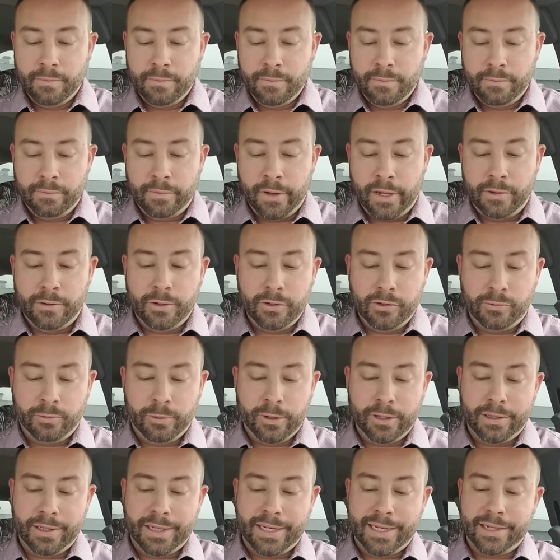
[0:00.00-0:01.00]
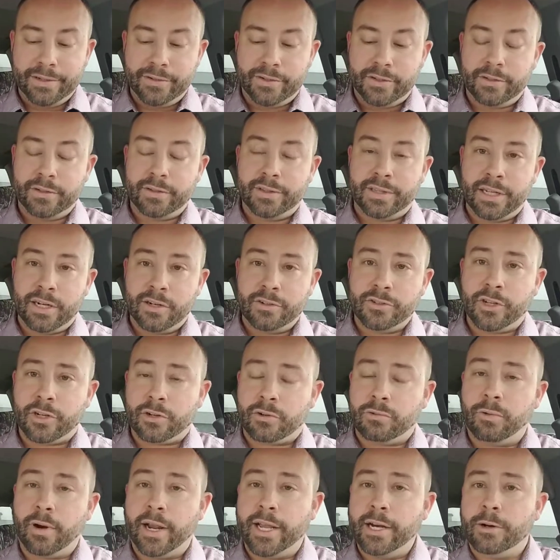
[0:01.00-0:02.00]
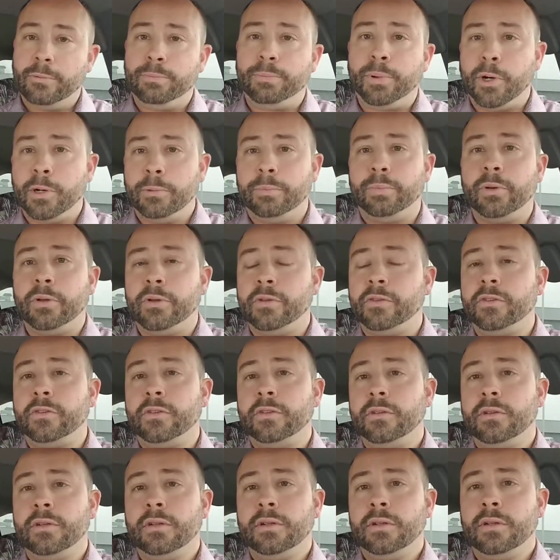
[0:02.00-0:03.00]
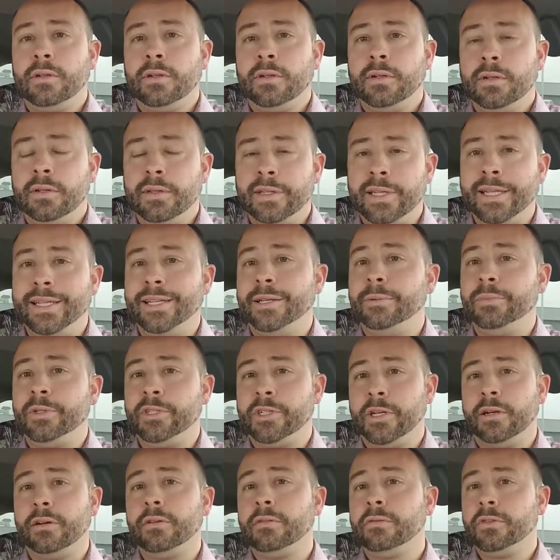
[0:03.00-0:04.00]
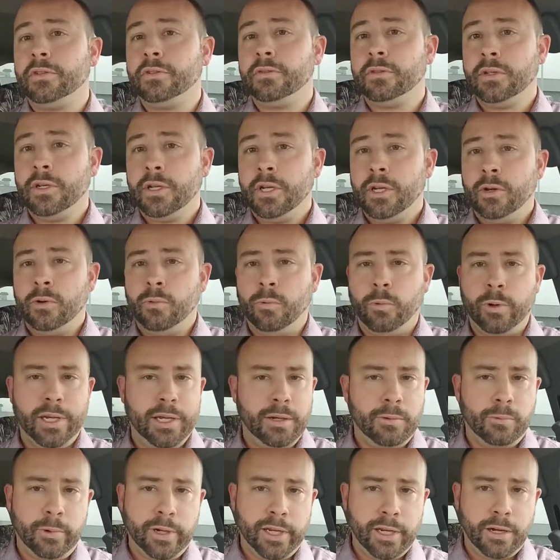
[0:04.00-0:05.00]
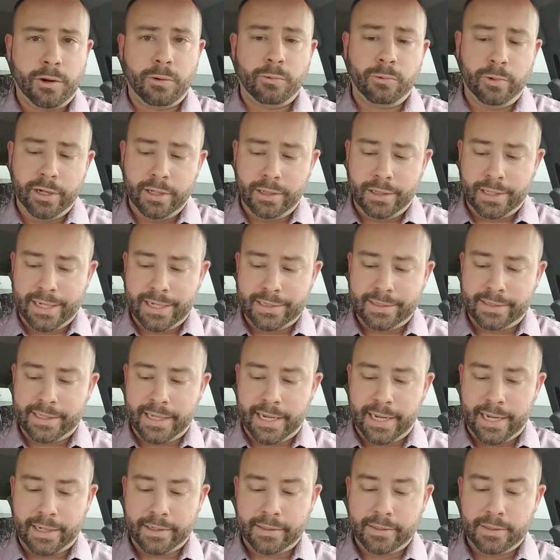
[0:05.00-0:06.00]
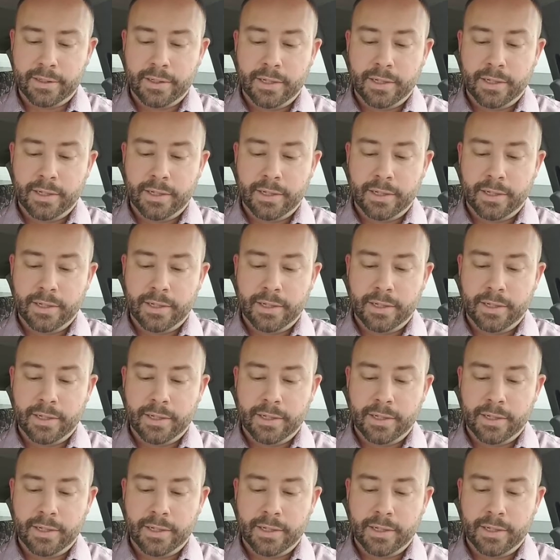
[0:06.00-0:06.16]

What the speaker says: Veterans realize there's a greater purpose than themselves. We all realize that,